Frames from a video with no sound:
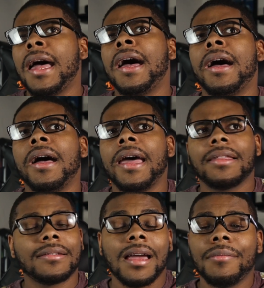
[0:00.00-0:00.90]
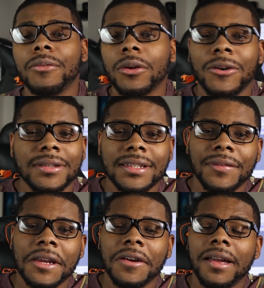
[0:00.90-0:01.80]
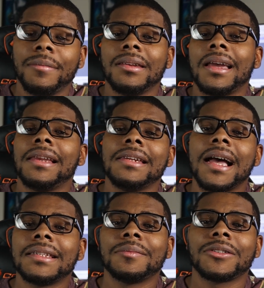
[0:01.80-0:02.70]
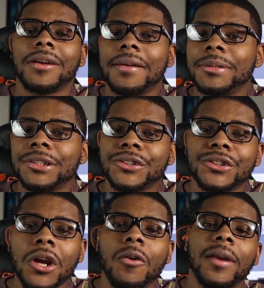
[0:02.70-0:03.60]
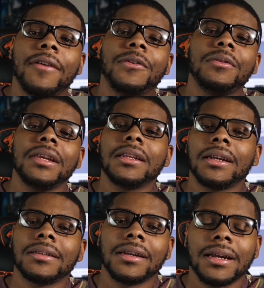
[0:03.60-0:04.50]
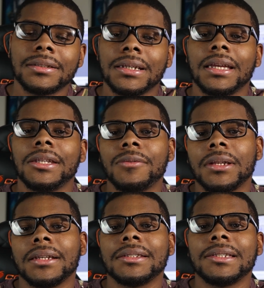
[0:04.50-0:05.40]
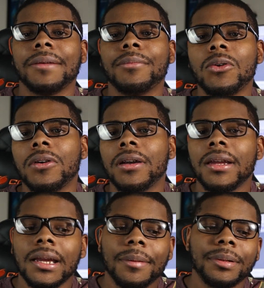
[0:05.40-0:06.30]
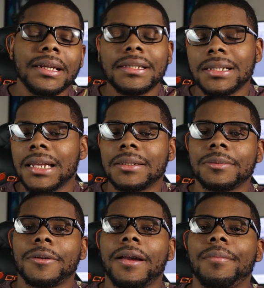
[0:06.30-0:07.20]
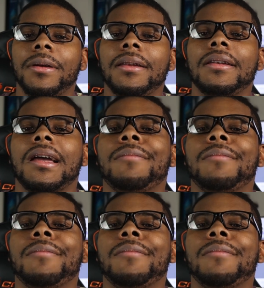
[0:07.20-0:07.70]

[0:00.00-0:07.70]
At the time of recording this video, I'm at 99 subscribers. So if you did like the content and you would like to see more, please hit that subscribe button.